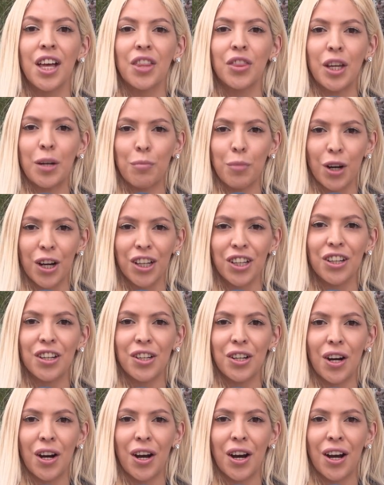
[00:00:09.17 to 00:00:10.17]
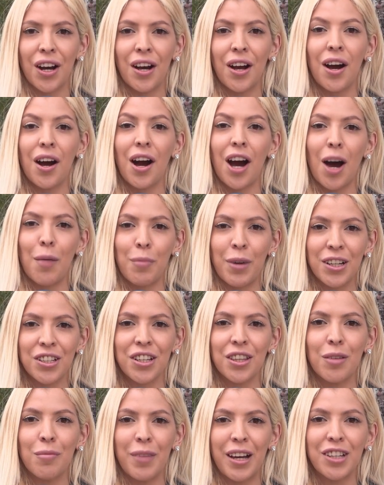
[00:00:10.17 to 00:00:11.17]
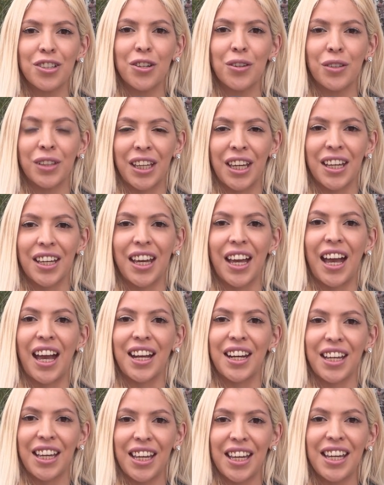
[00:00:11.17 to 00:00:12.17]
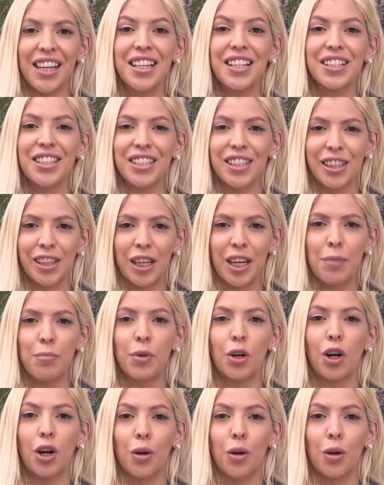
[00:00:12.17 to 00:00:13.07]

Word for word: then park your car, hop onto the Metrolink, and eat, sleep,